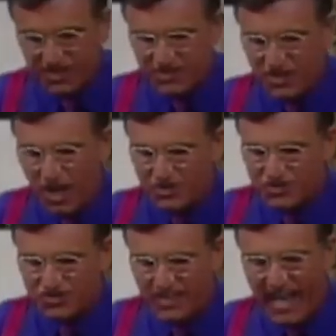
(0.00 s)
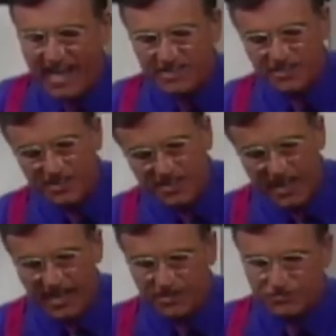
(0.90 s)
the standard
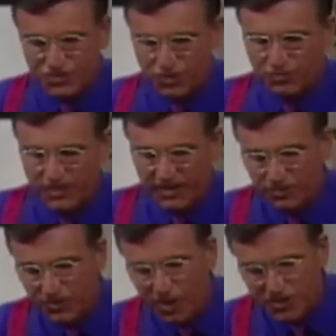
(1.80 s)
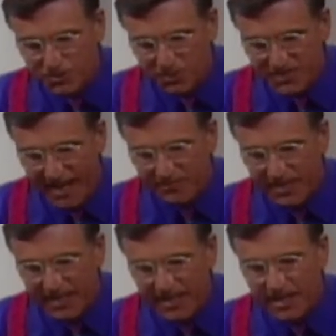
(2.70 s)
kind of stew thing. You notice what's
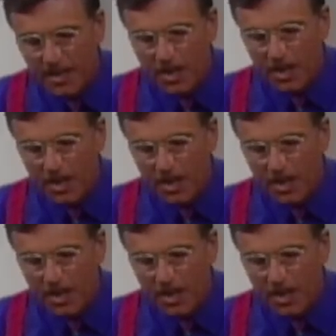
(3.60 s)
happening here.